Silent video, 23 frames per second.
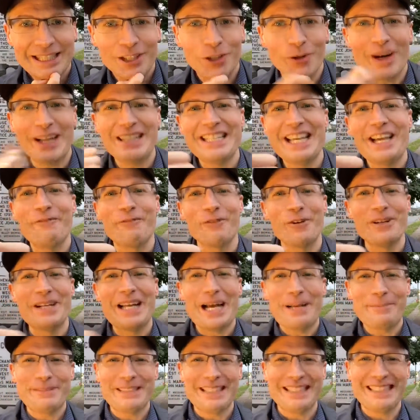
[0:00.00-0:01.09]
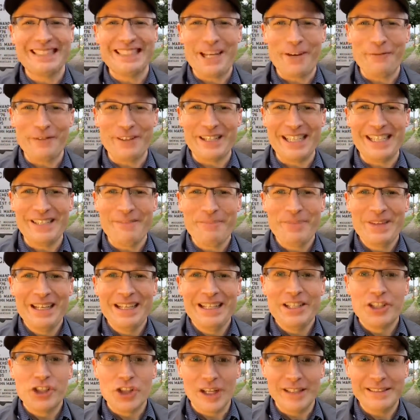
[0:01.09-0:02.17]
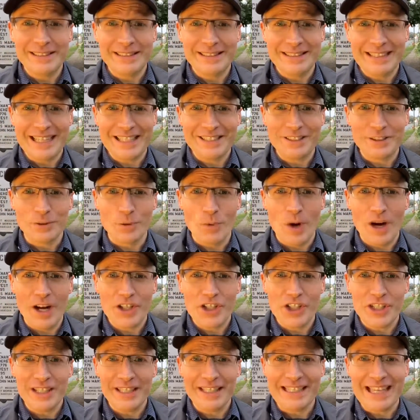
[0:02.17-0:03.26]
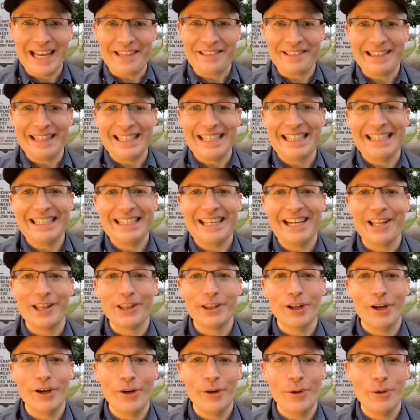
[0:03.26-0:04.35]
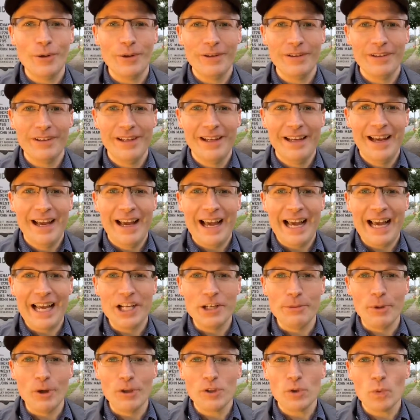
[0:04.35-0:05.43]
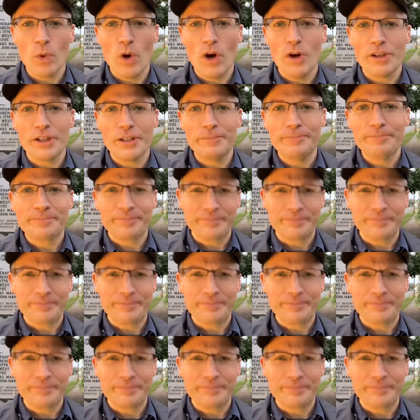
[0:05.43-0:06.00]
Great day for a nap, says Stephanie. Justin, thanks for watching. Kathleen, hello. And you're most welcome.